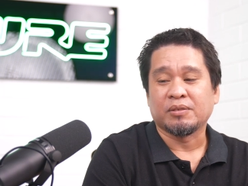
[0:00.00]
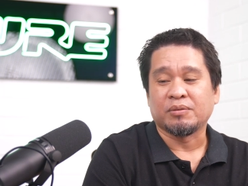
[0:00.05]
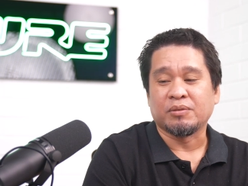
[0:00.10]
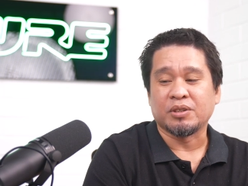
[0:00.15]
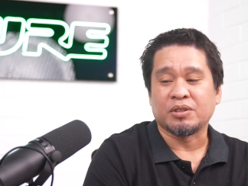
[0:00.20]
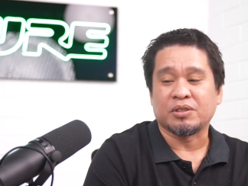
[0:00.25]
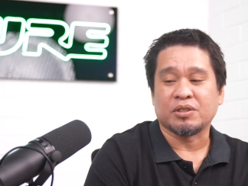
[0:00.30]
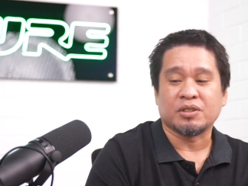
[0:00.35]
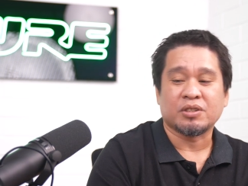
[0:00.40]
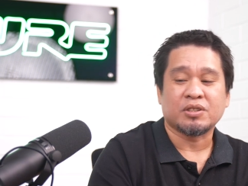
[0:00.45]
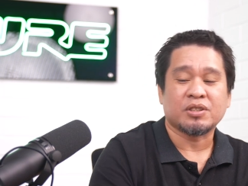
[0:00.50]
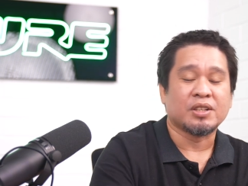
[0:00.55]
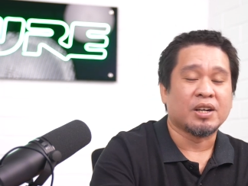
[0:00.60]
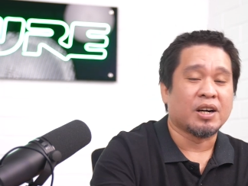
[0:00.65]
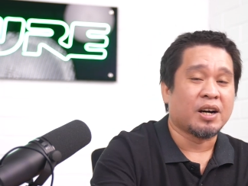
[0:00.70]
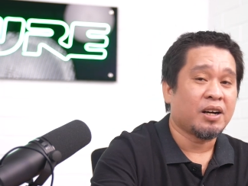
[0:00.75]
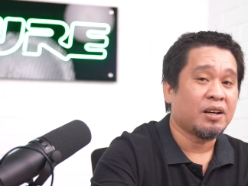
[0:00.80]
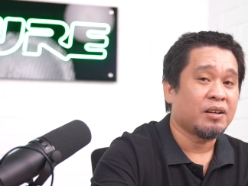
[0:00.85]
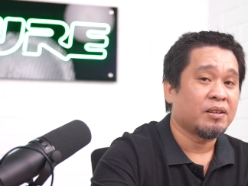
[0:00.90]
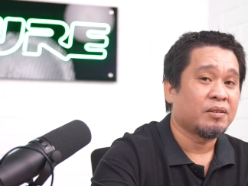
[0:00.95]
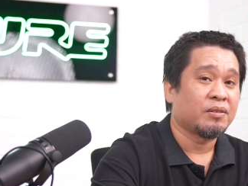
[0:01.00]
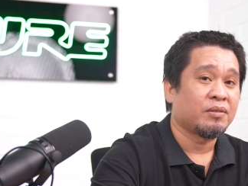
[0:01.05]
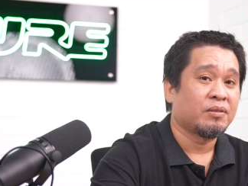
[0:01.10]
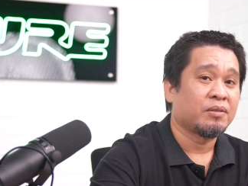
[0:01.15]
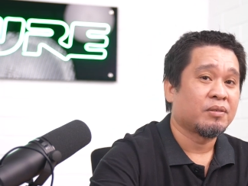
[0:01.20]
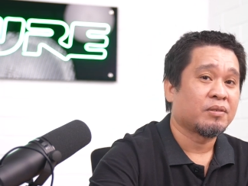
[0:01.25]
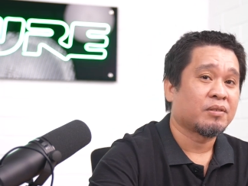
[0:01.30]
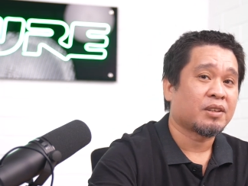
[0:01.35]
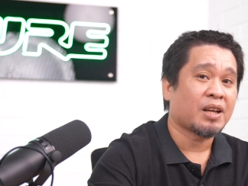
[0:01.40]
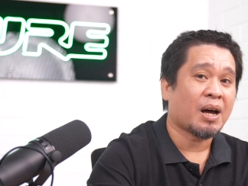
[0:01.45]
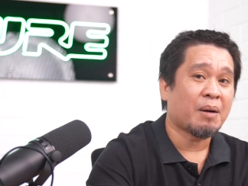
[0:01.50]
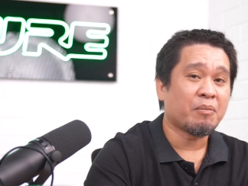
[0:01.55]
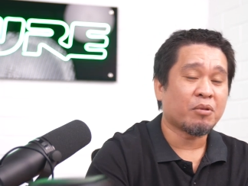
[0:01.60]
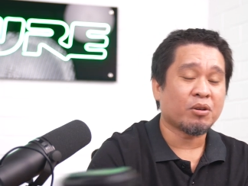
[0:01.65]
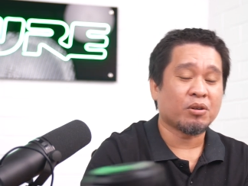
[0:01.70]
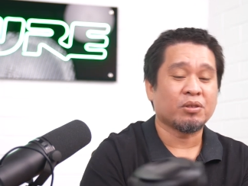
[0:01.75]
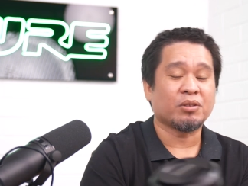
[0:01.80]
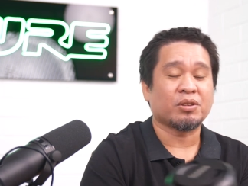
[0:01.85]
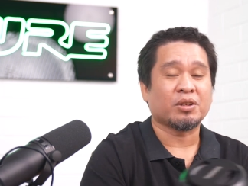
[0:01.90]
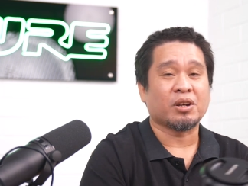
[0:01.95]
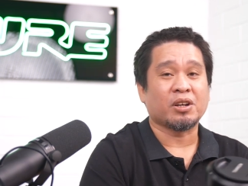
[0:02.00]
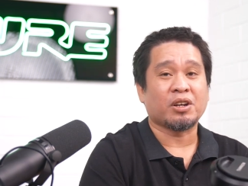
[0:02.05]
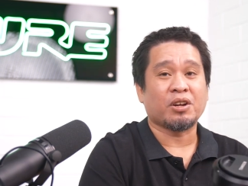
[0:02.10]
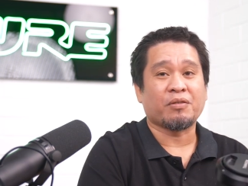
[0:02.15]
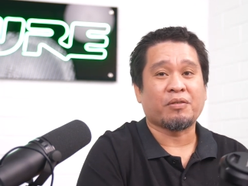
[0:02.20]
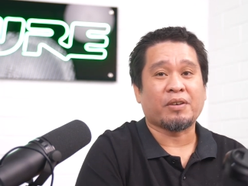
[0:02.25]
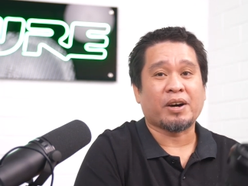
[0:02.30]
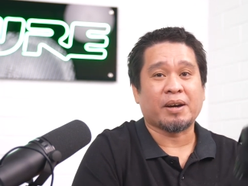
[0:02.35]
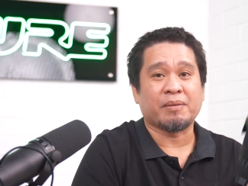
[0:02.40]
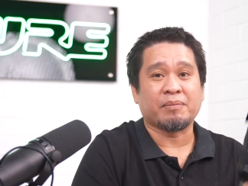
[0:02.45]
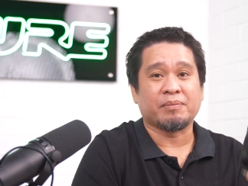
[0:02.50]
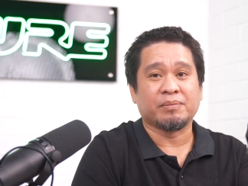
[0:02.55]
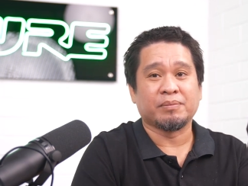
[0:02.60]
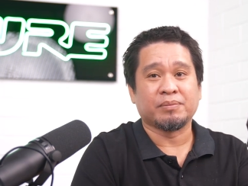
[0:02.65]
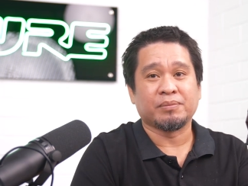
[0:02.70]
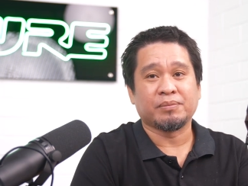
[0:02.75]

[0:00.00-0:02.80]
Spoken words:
which is the Tamron 35